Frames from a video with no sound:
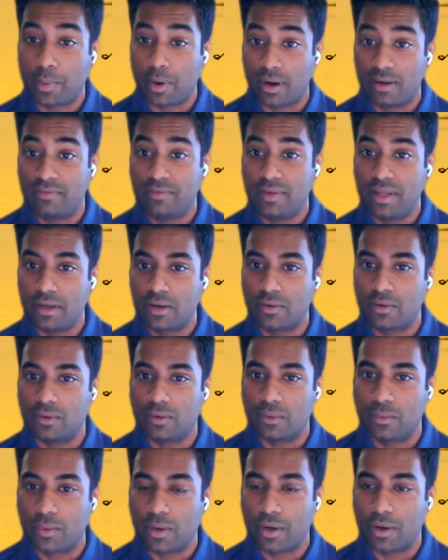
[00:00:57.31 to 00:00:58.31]
part
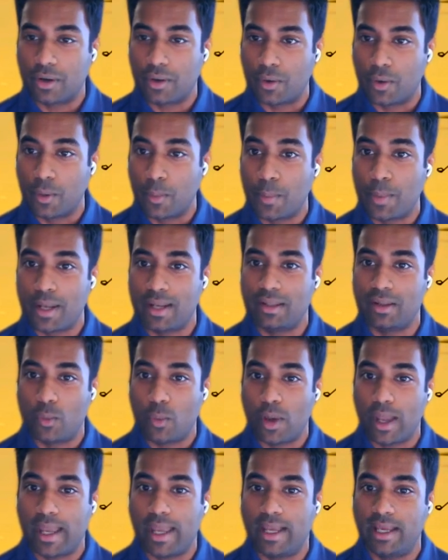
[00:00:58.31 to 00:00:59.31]
vehicle, we're going to open the
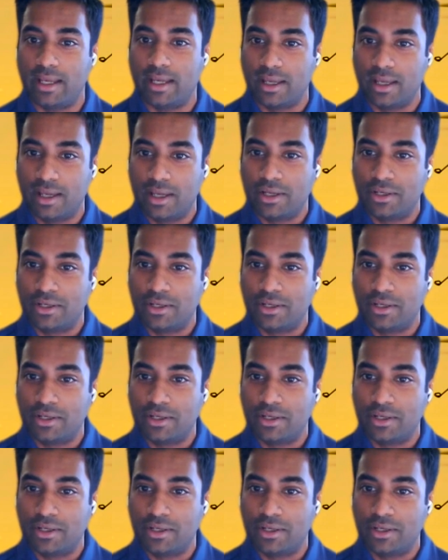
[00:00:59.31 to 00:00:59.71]
way